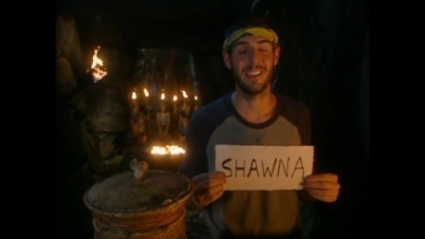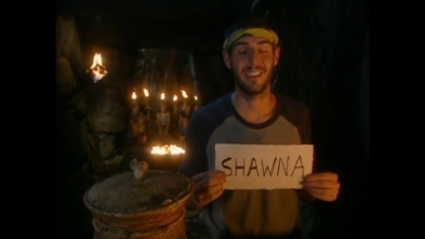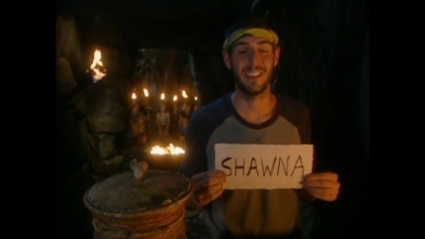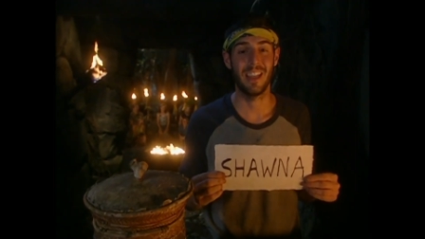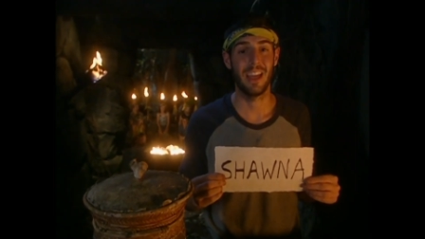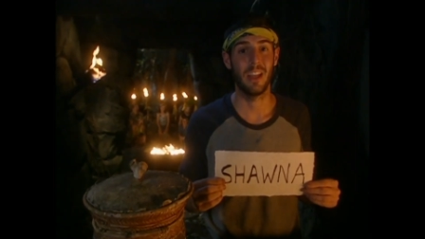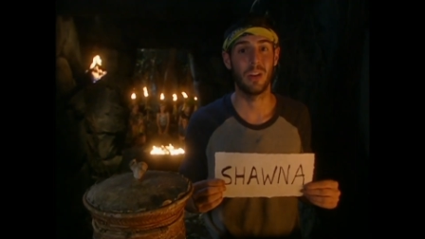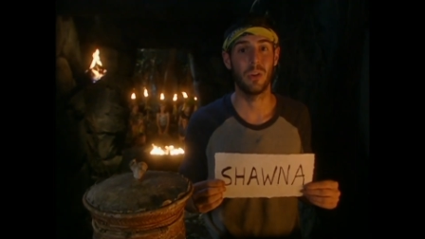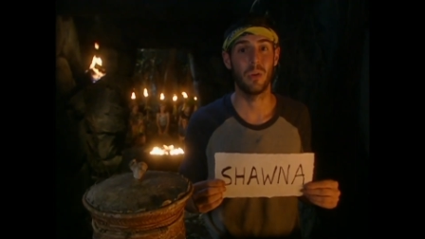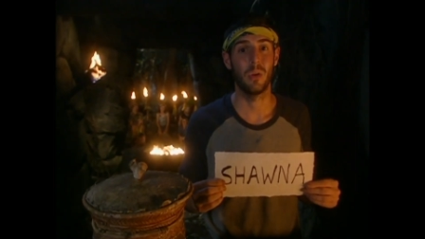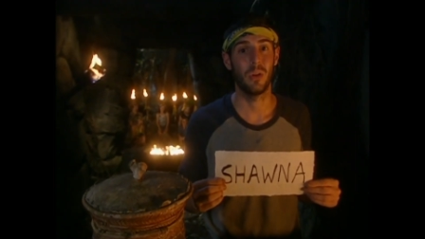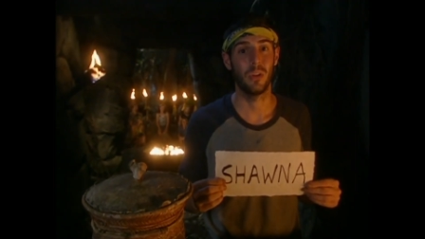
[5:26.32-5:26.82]

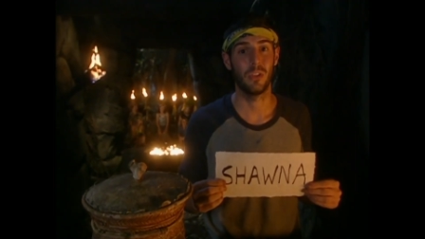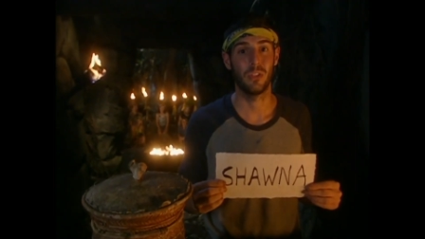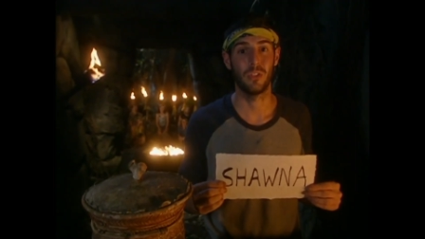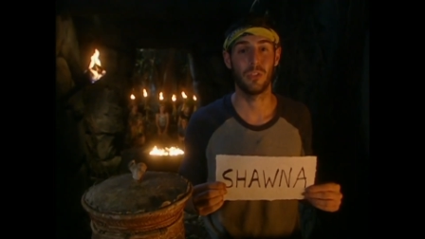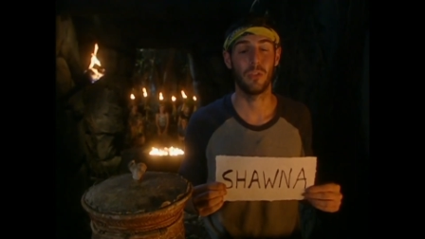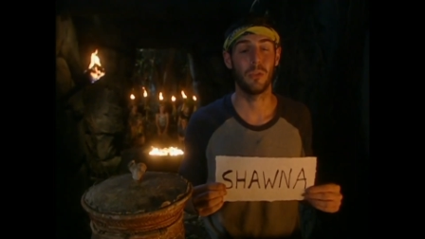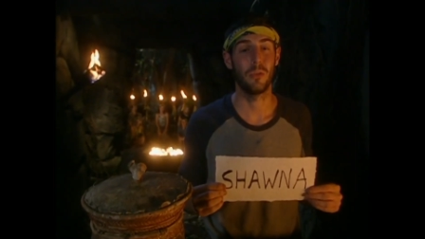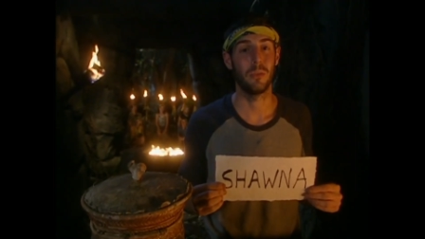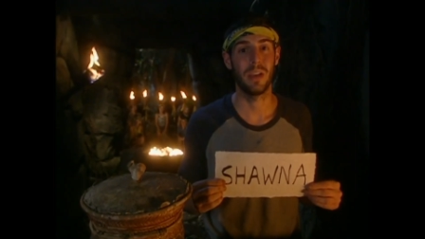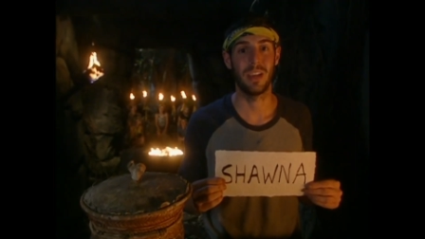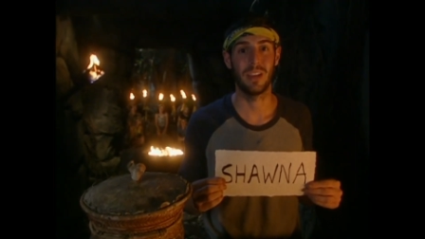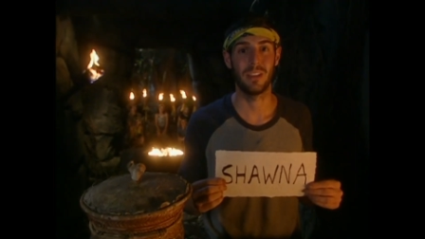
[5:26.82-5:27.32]
that
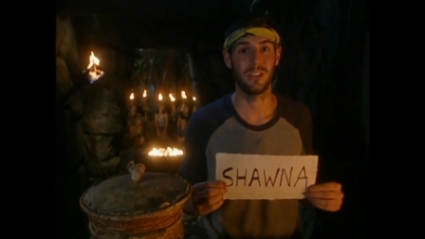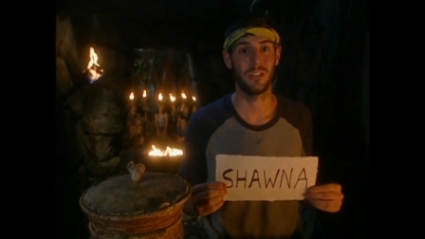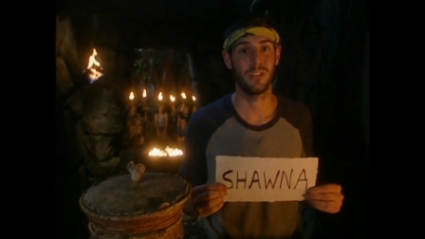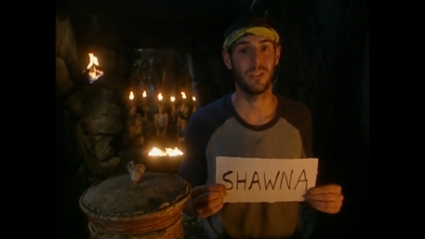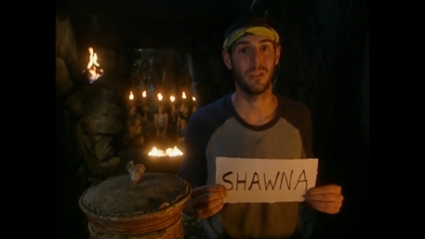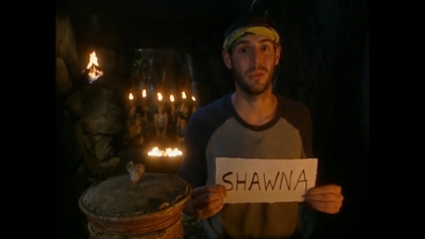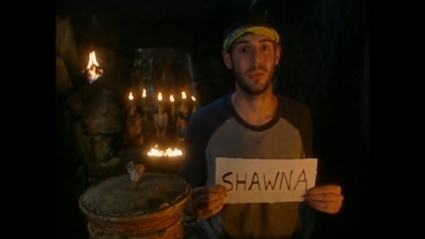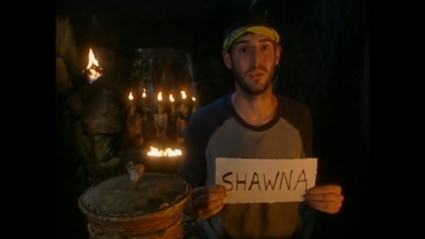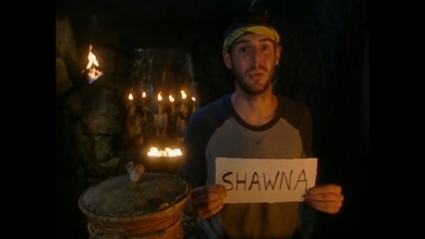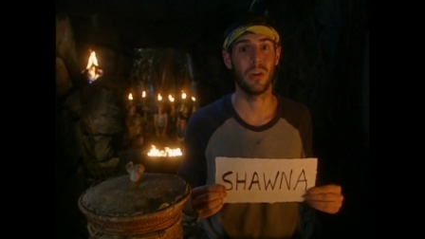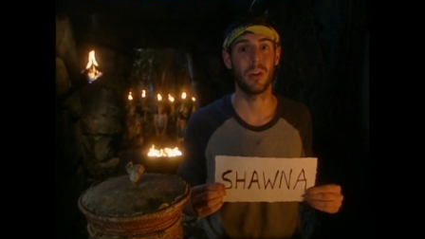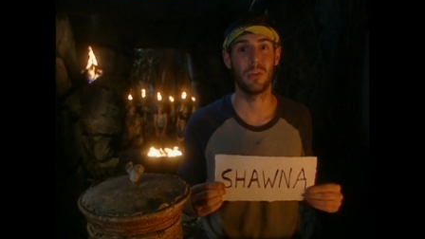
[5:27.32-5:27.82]
also makes
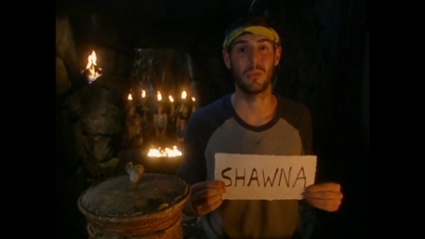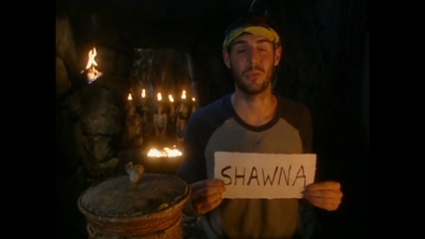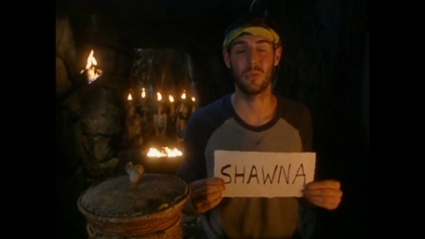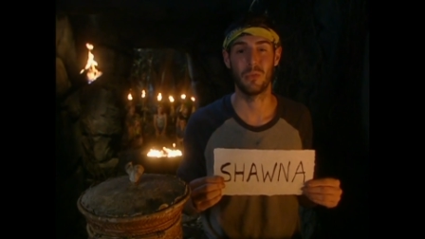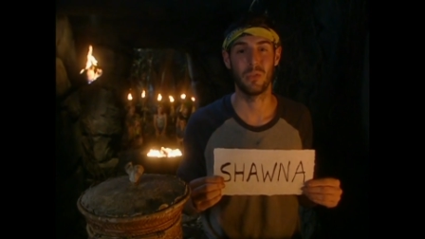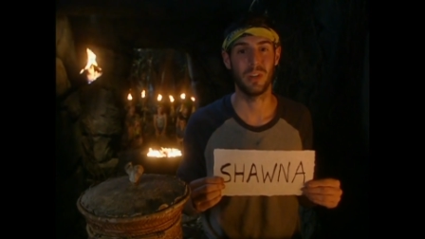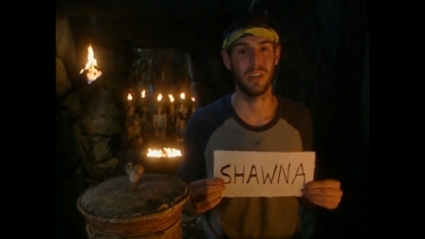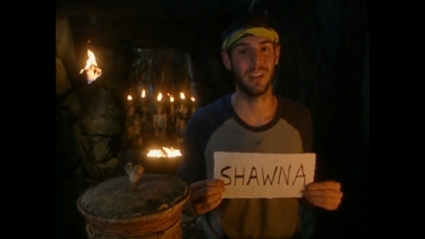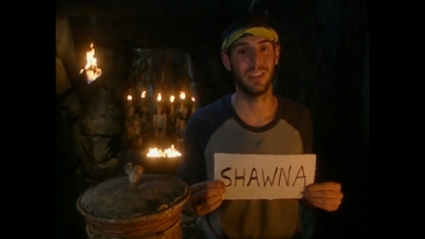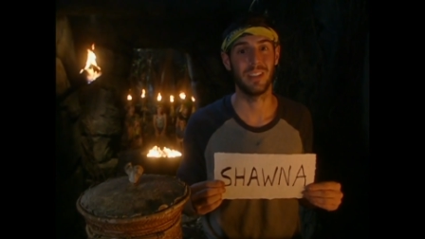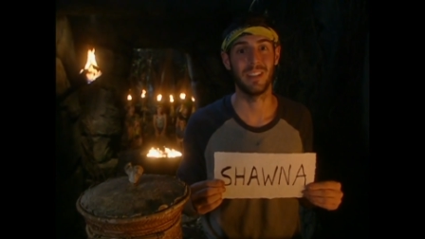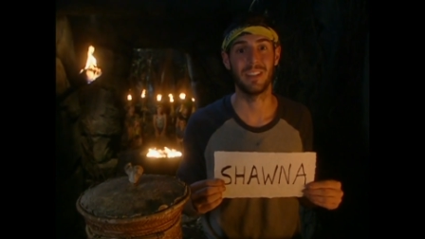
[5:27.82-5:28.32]
you a
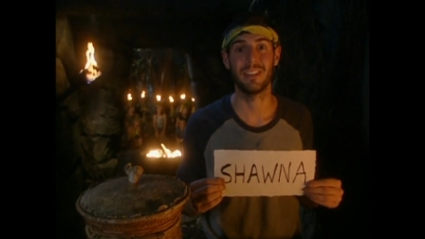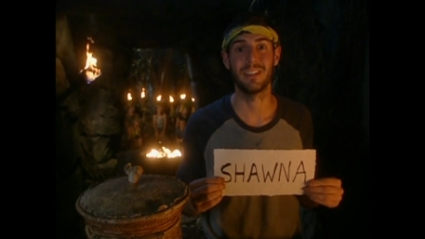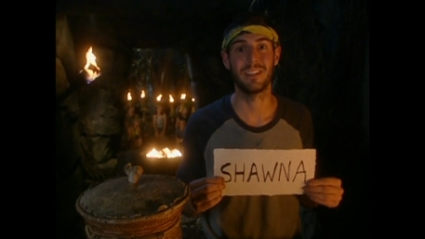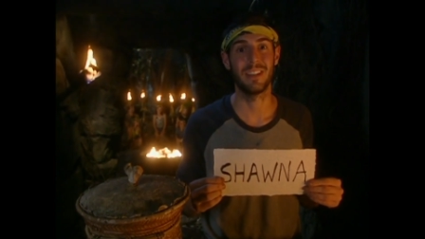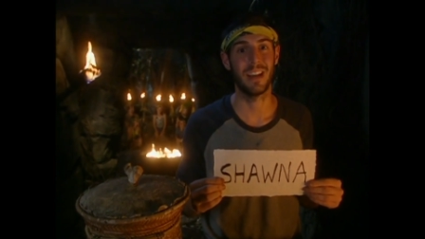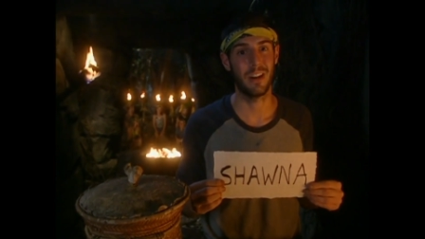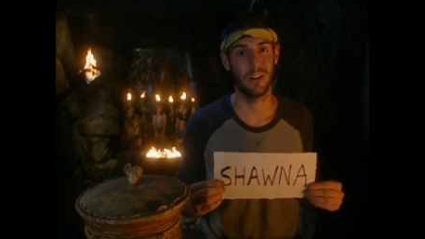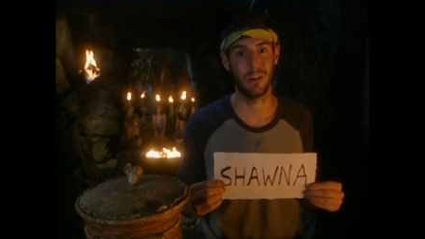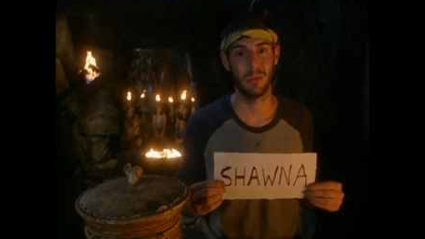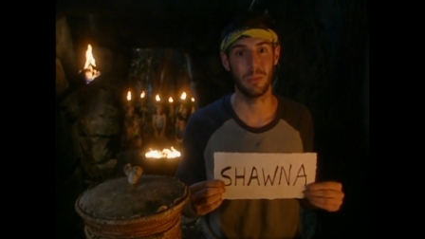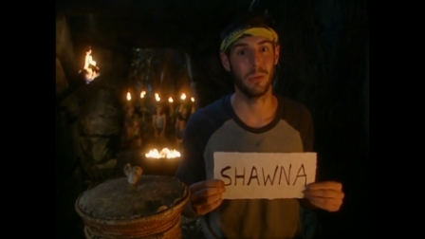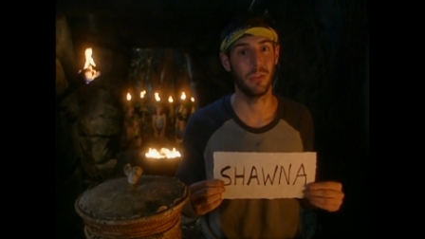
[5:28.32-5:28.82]
really
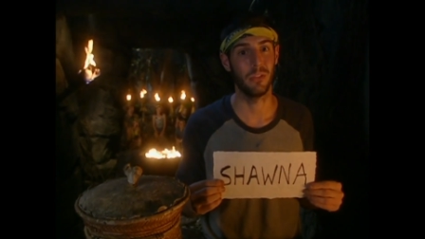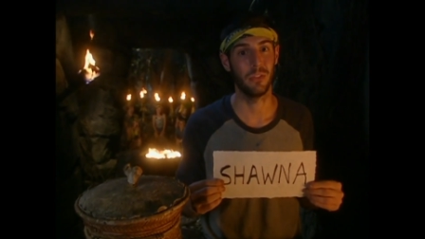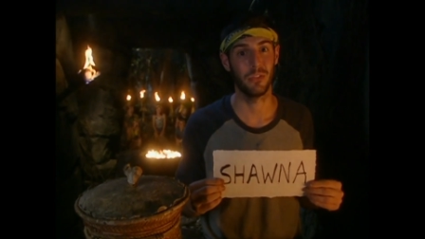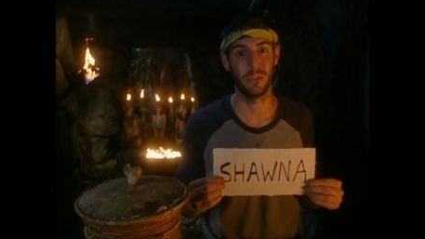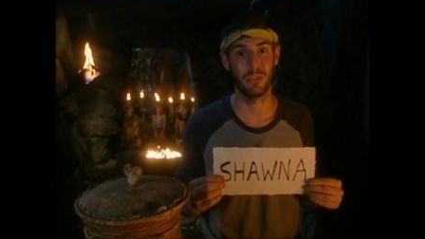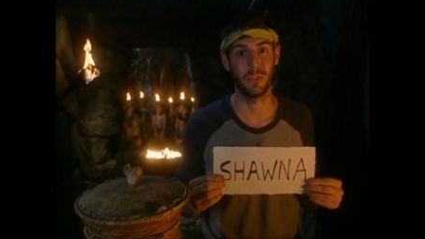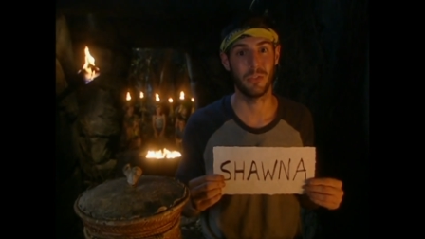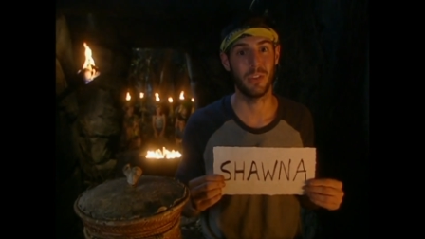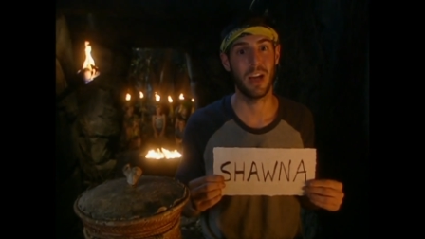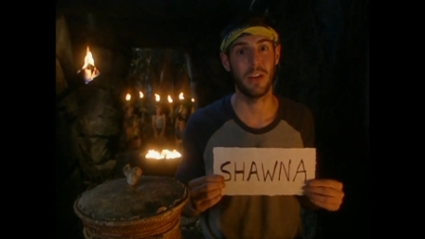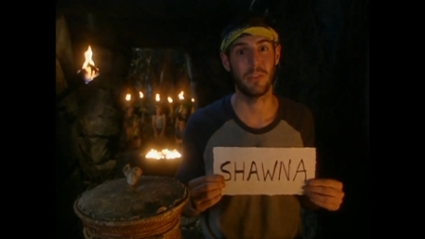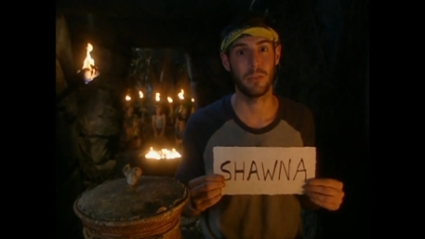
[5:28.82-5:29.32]
terrible
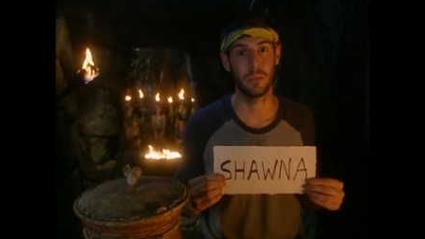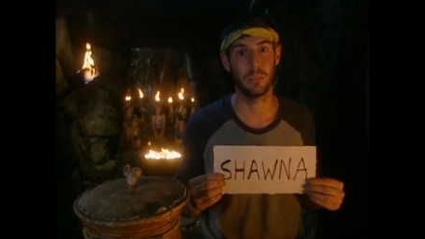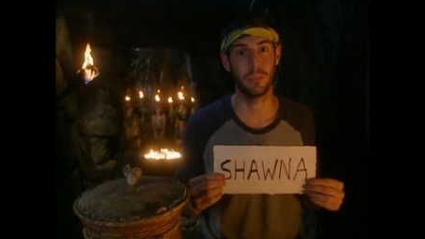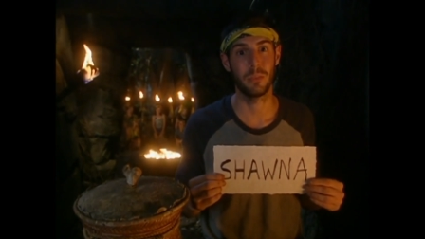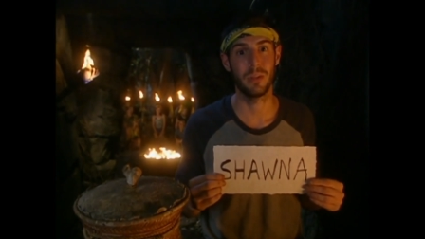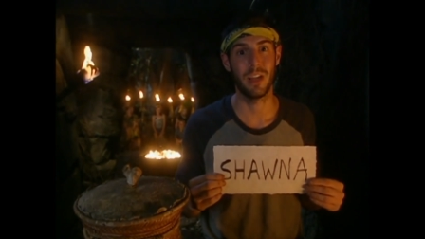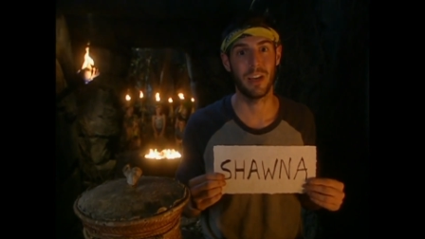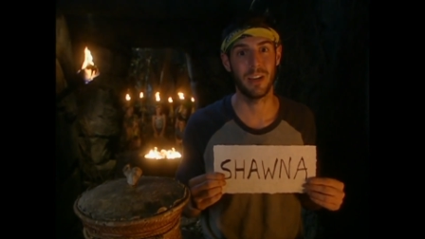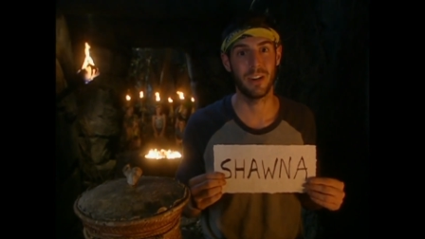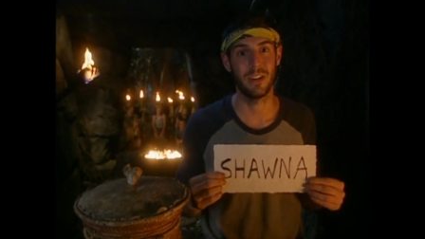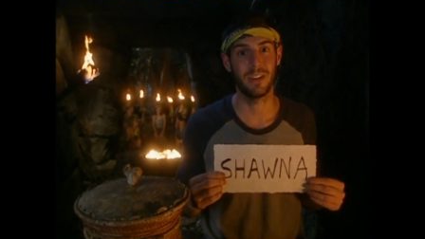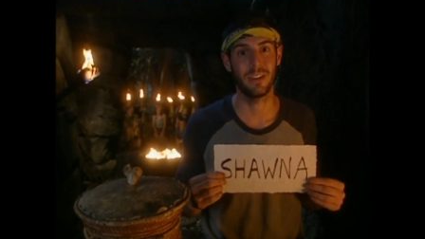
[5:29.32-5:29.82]
survivor
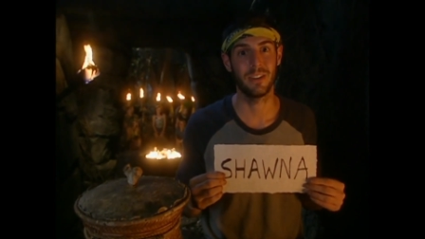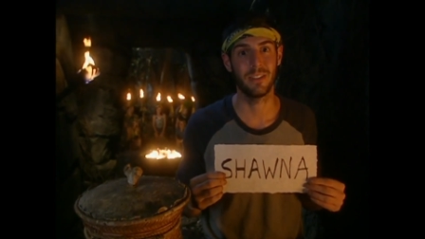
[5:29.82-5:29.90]
player.